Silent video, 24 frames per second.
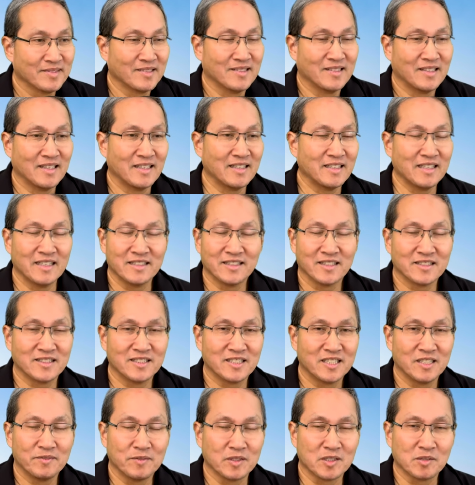It doesn't
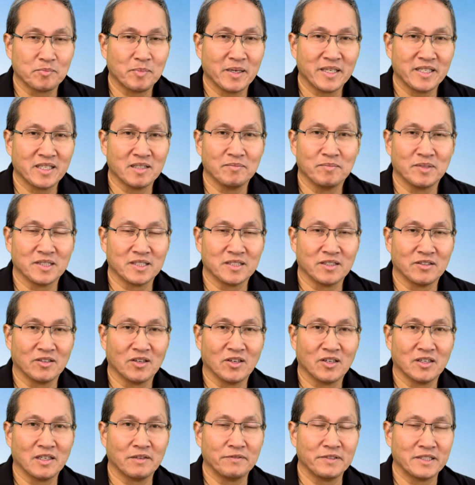seem to spike it much at
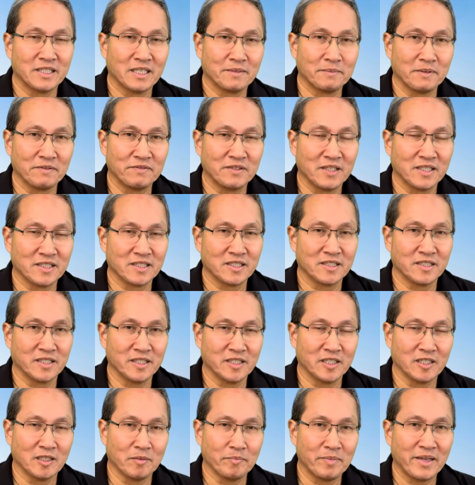all. Every time I've tested it
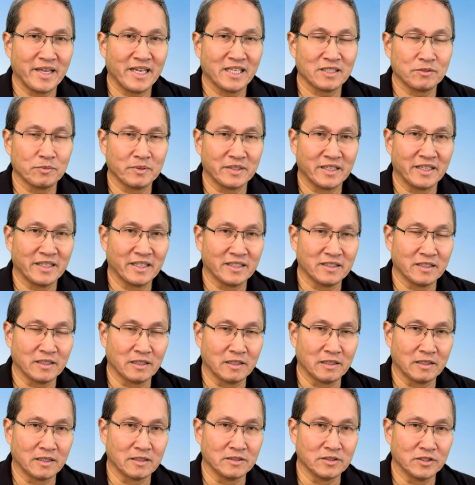in the past when I had the
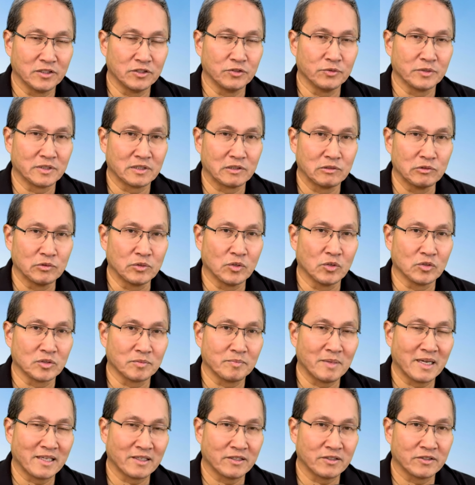continuous glucose
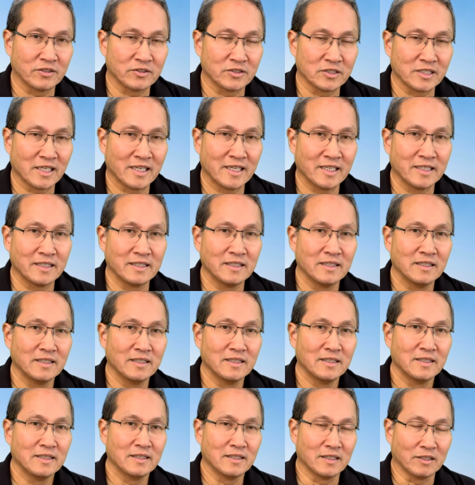monitors on,
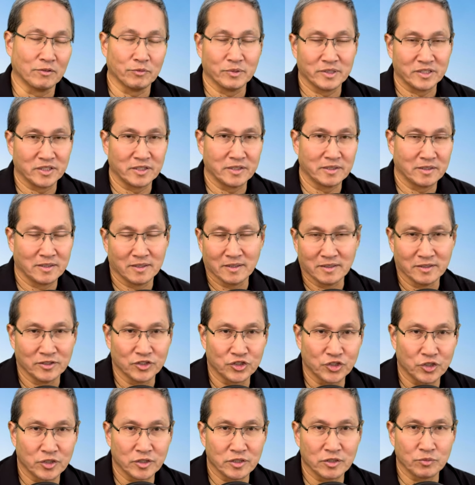which the
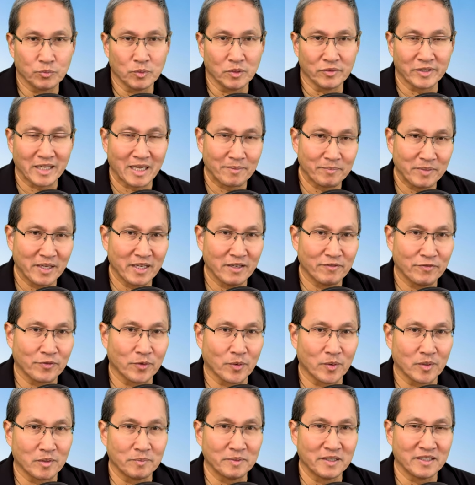insurance will not pay
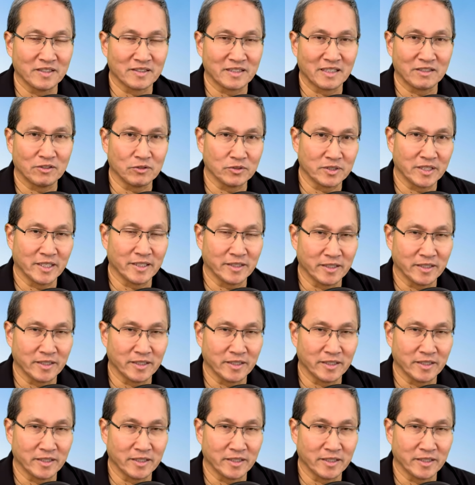for because I don't take